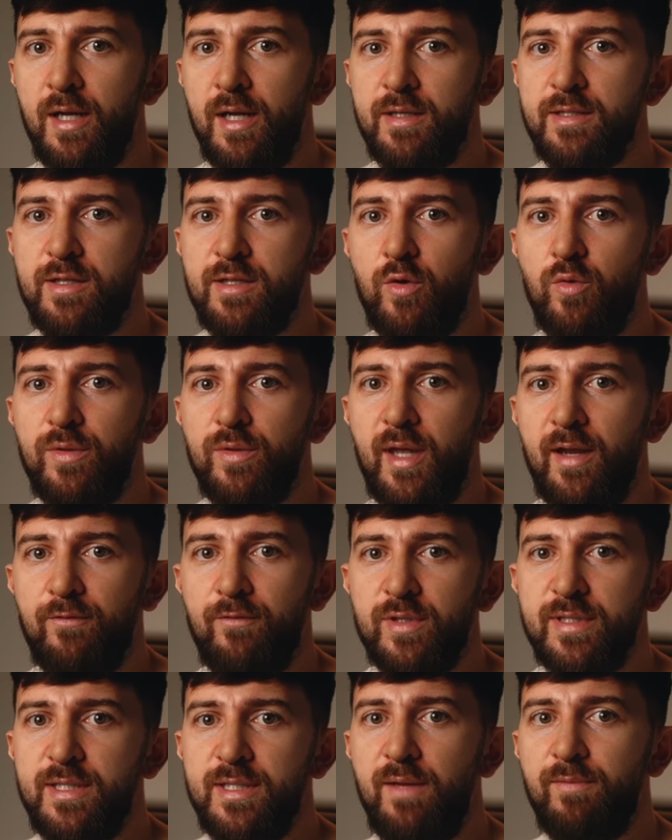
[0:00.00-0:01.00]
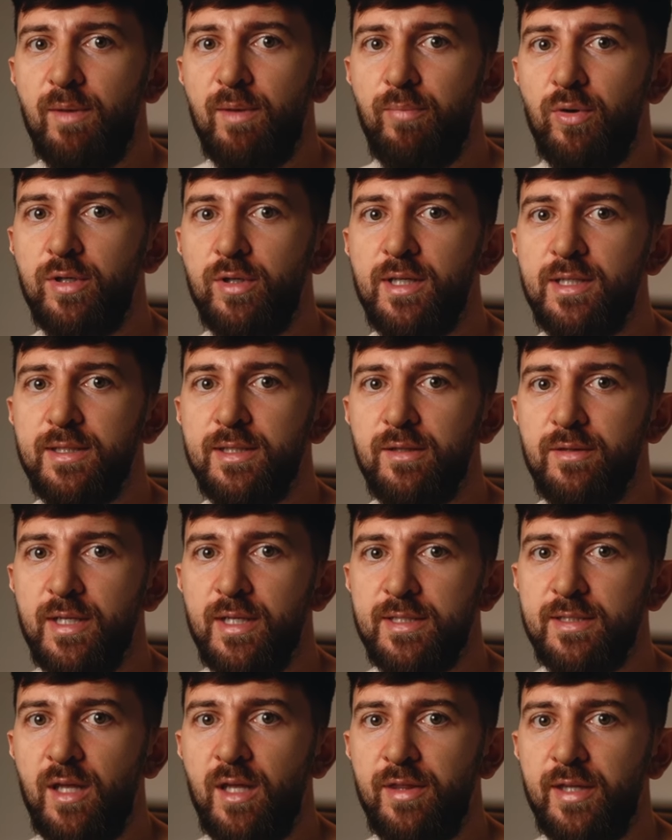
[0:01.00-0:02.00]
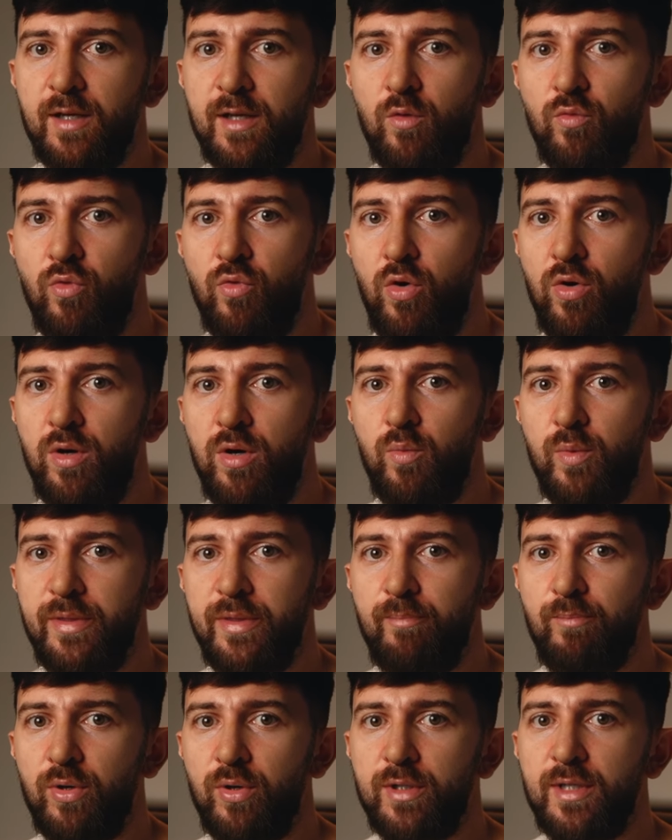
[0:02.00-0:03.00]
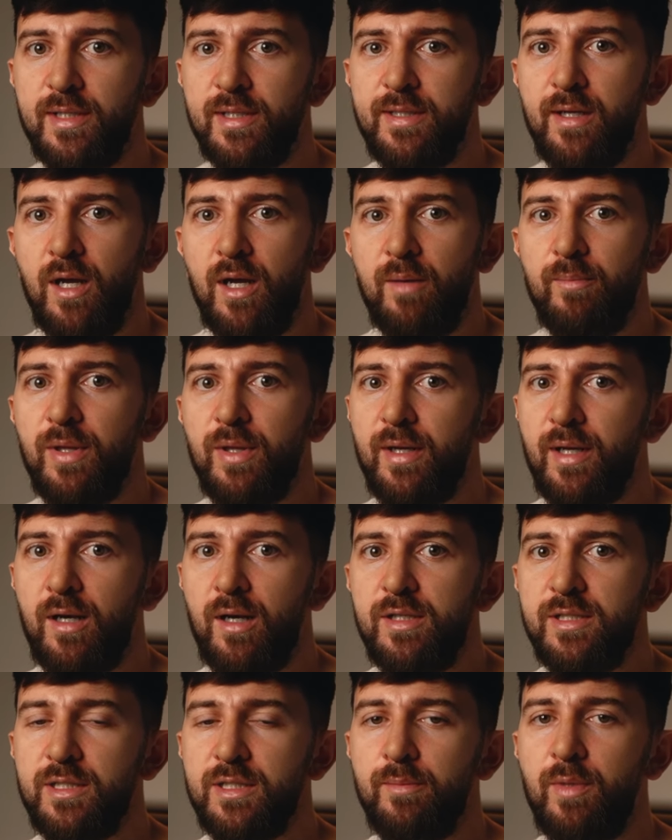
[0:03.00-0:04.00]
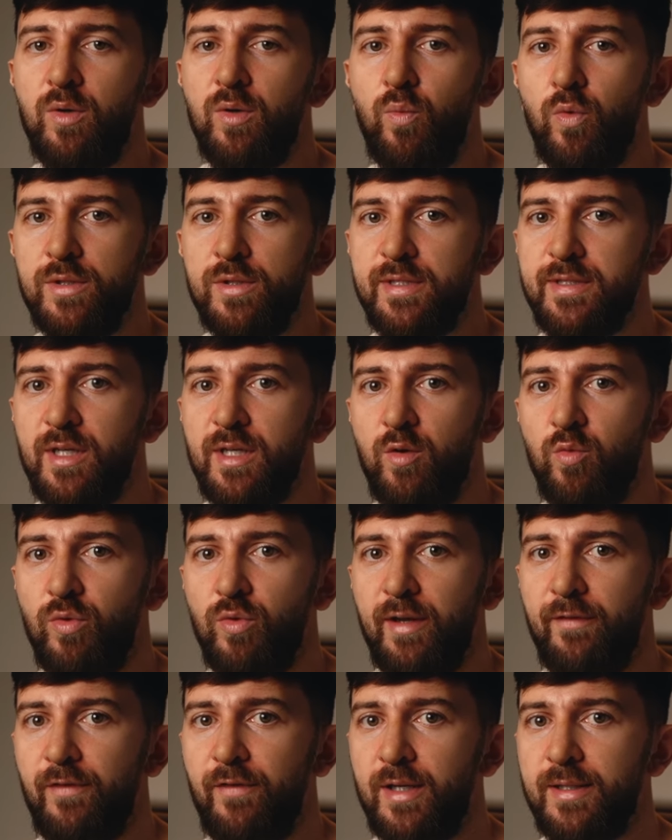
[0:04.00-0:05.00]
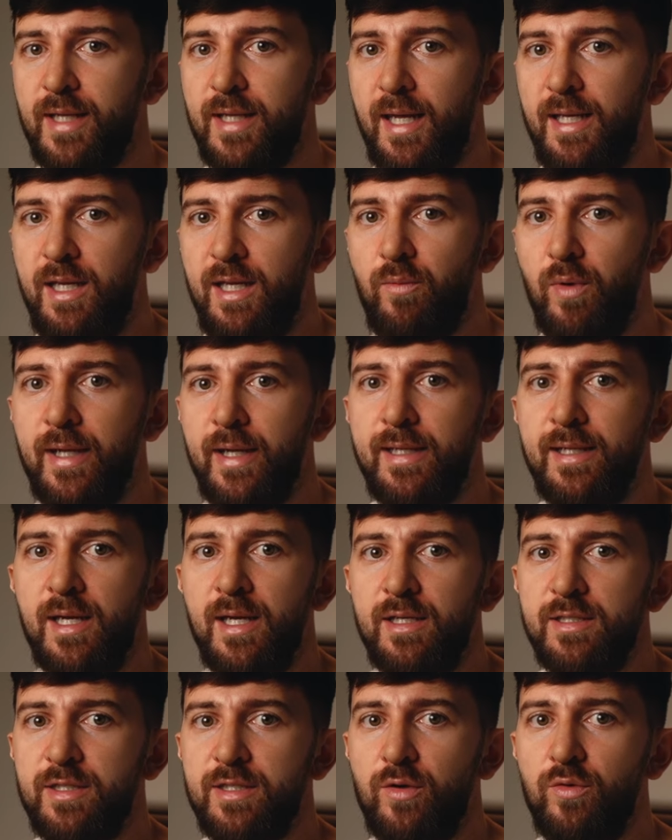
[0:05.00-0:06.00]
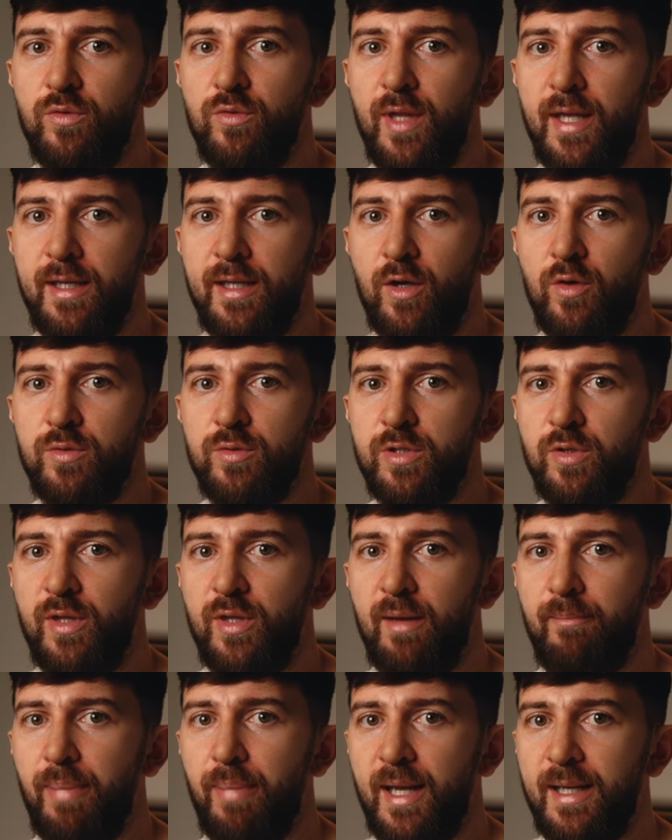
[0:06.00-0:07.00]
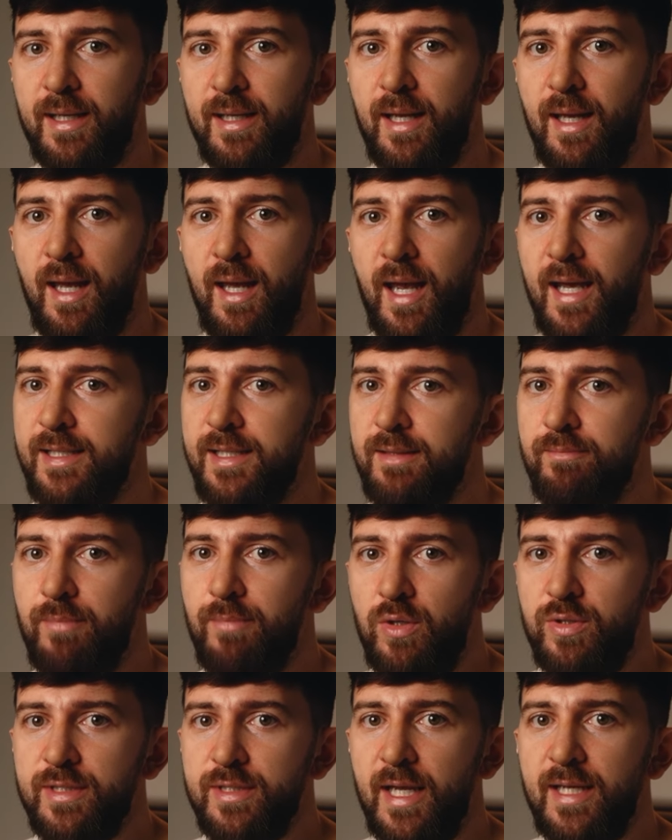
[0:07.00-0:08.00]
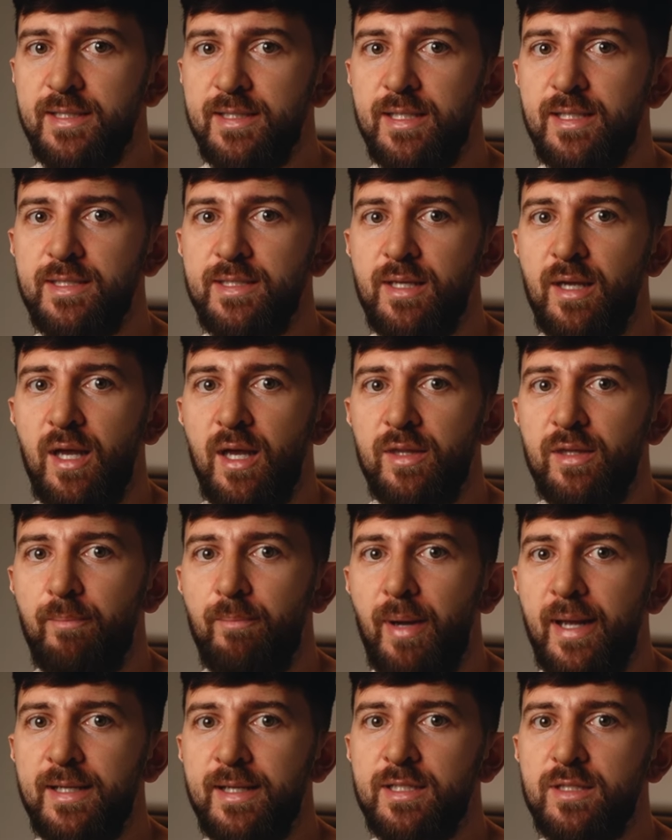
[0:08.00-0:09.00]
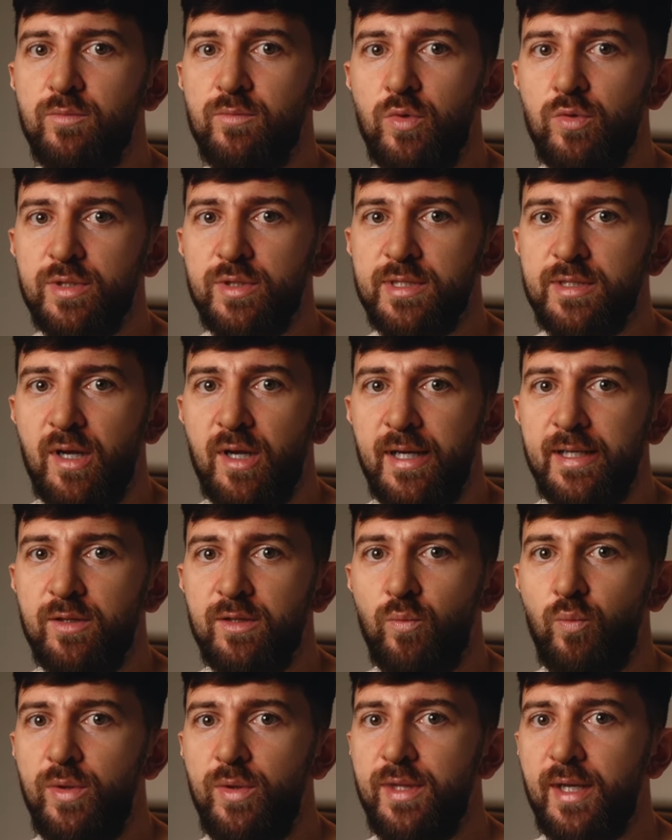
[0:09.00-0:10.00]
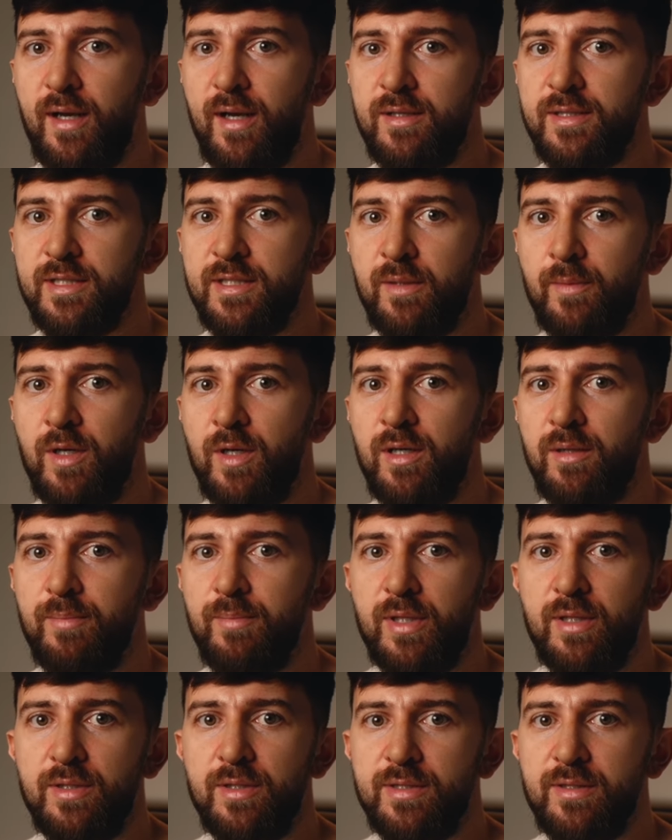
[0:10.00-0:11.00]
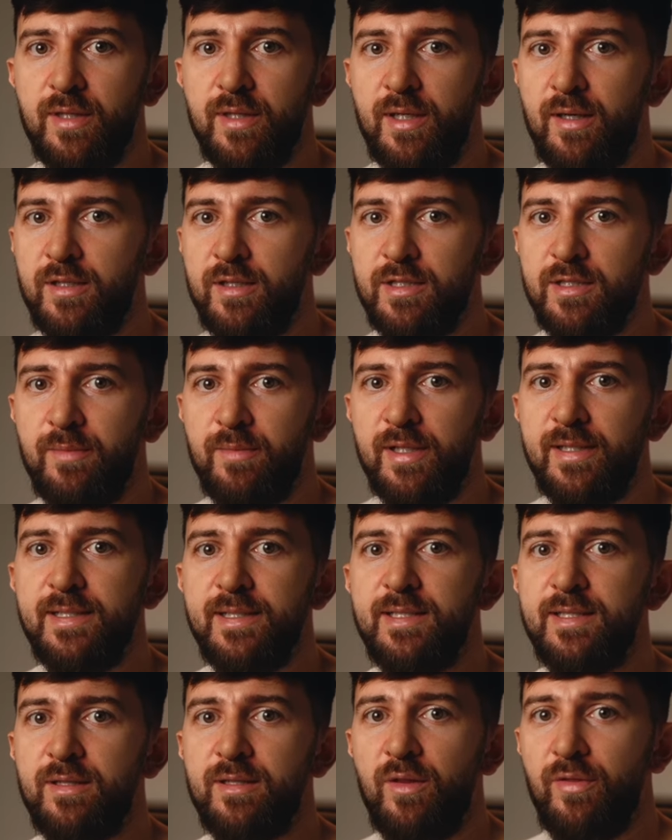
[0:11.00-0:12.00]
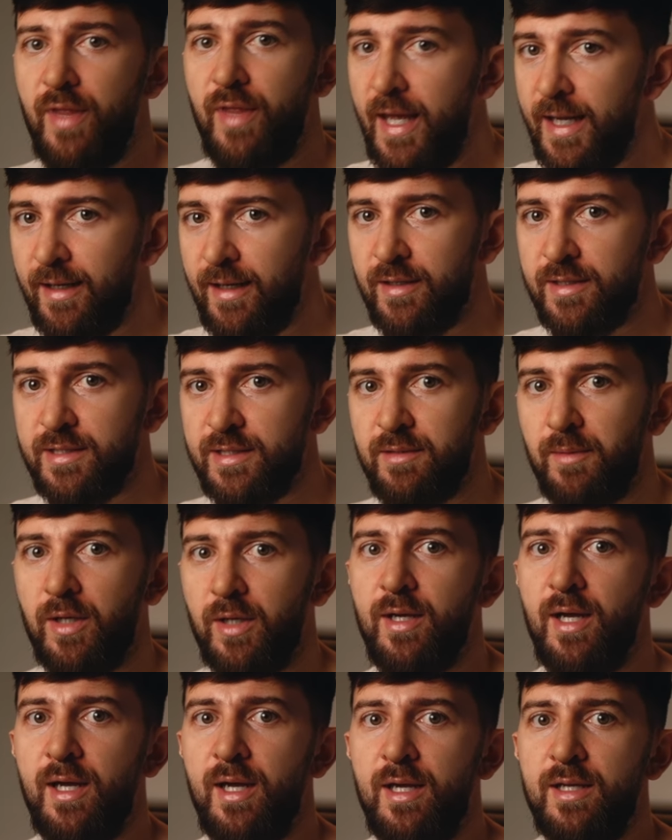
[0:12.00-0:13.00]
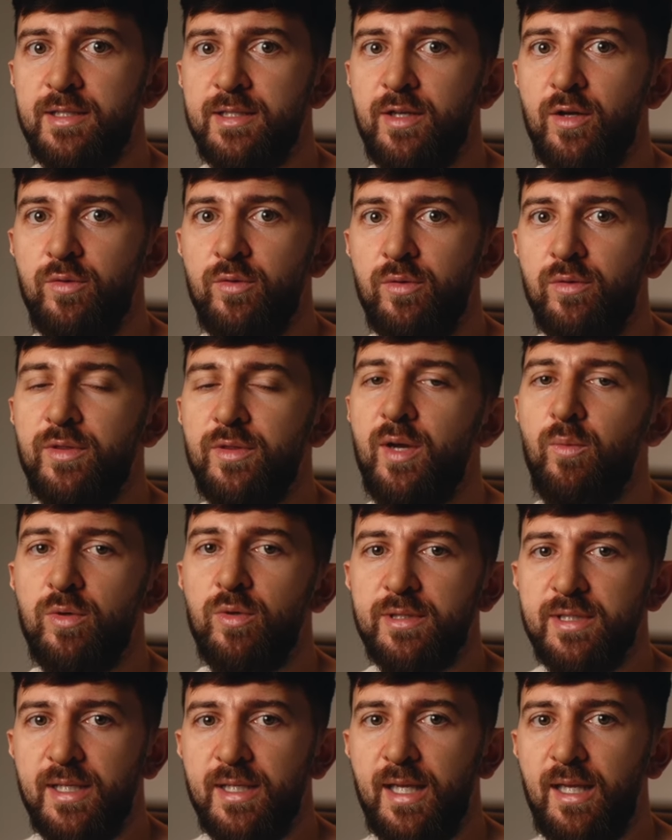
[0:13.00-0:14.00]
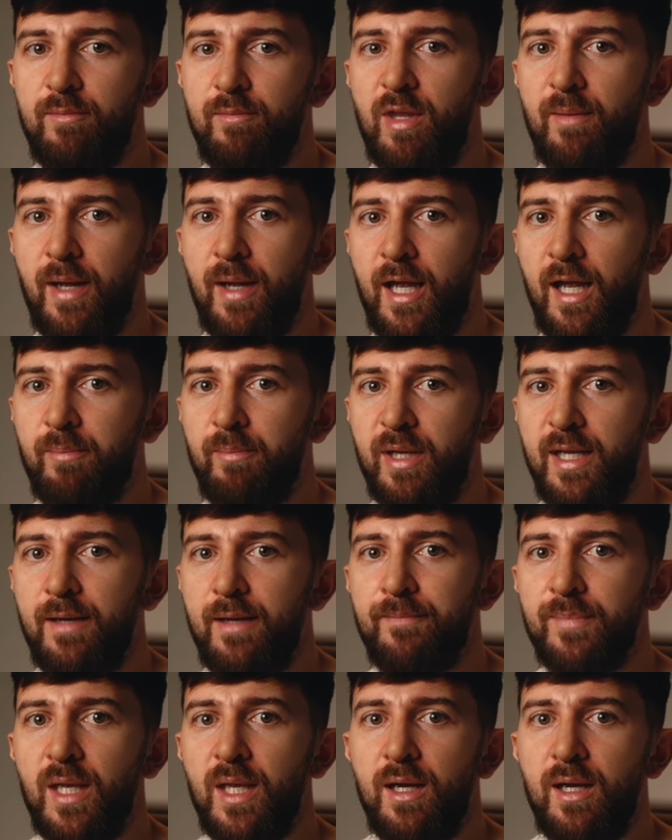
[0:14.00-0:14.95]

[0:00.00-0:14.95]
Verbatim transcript: So they've received the product, there's nothing wrong with the product, but the customer wants a refund anyway, so they go to their bank. And in most cases, the banks will side with the customer because the customer is their customer. So they want to keep them happy.